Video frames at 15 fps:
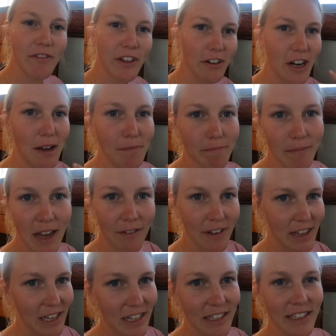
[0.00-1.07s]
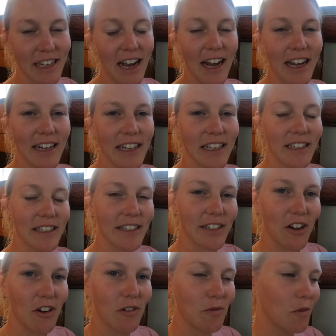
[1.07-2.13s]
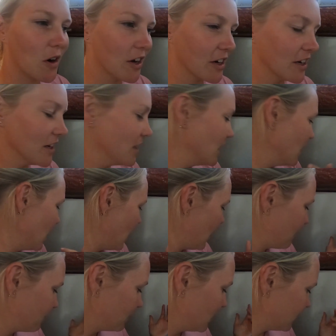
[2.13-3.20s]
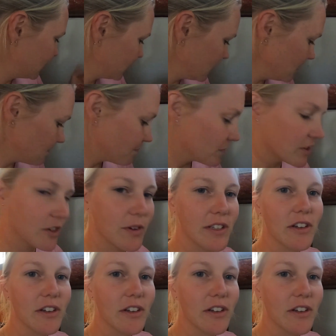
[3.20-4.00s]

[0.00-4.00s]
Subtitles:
fill it up, everything inside is salt water and flushing it. So